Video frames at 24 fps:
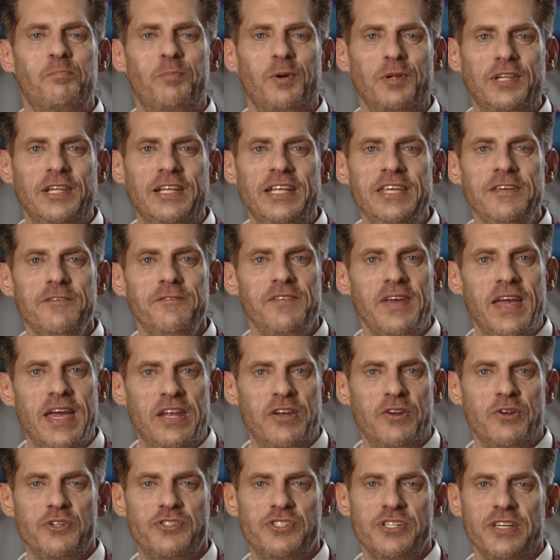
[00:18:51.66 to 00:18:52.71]
Belief
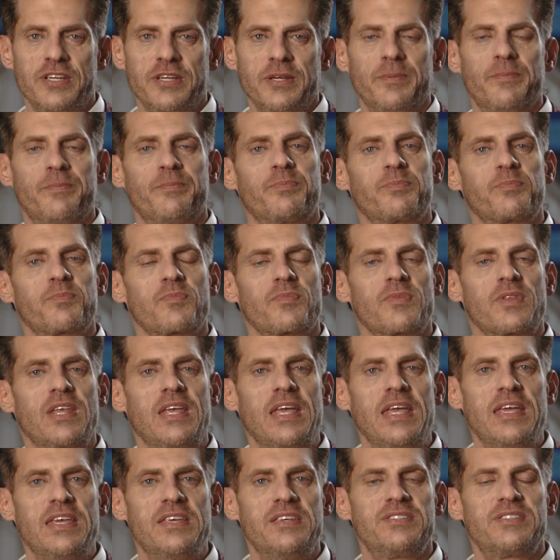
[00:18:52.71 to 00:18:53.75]
energy
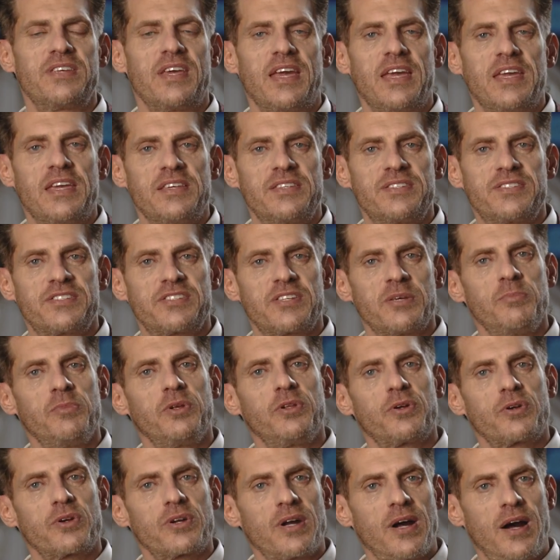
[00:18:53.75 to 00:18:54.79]
is a
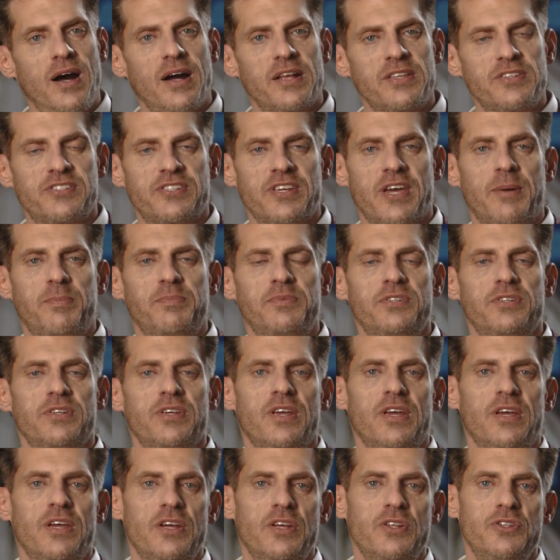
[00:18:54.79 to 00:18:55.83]
similar concept
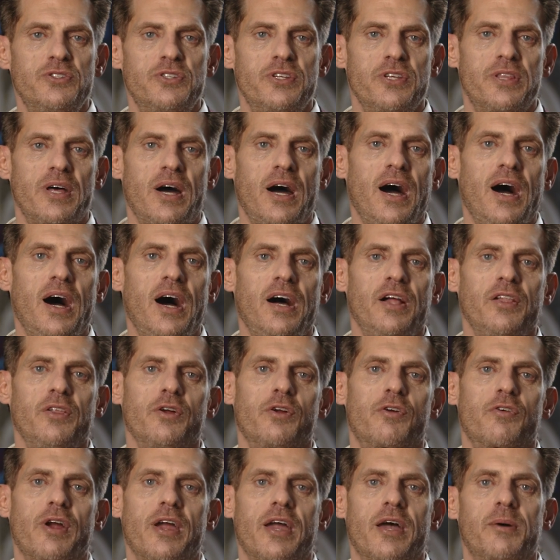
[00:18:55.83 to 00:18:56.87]
to the
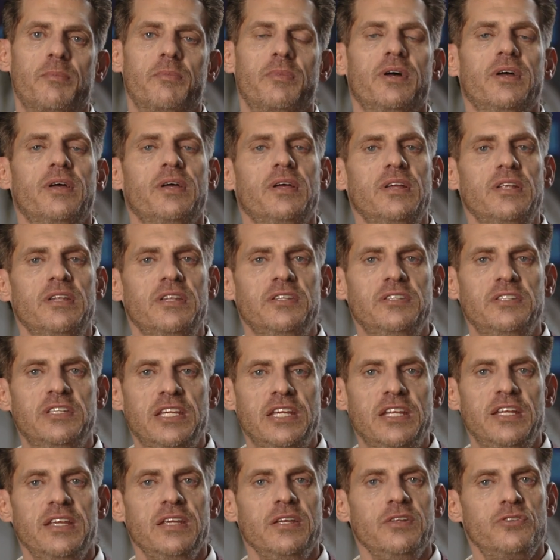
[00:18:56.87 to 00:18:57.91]
hologram
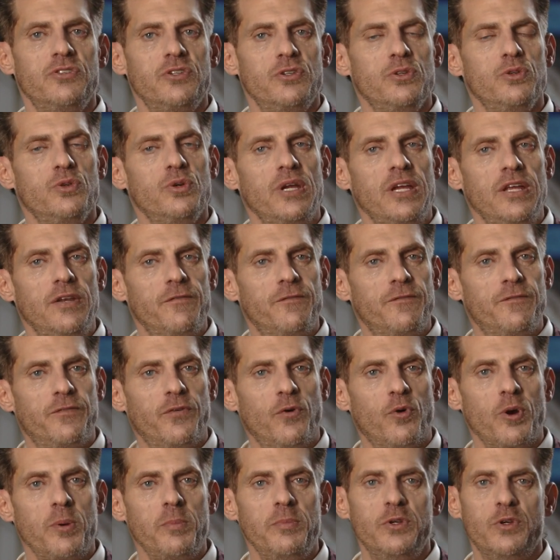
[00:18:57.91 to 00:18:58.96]
needing to
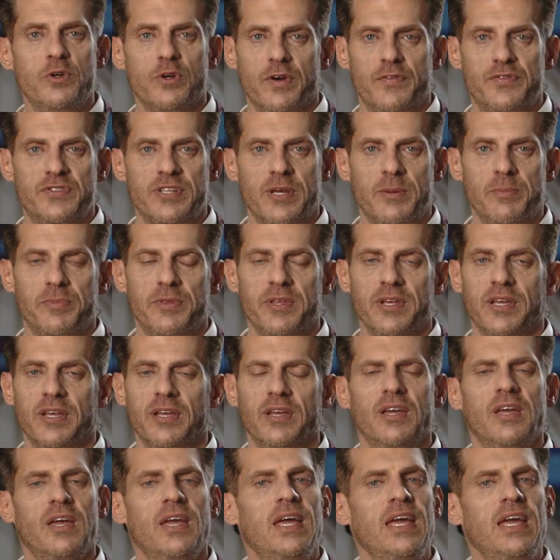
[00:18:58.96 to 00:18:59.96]
inform you of something,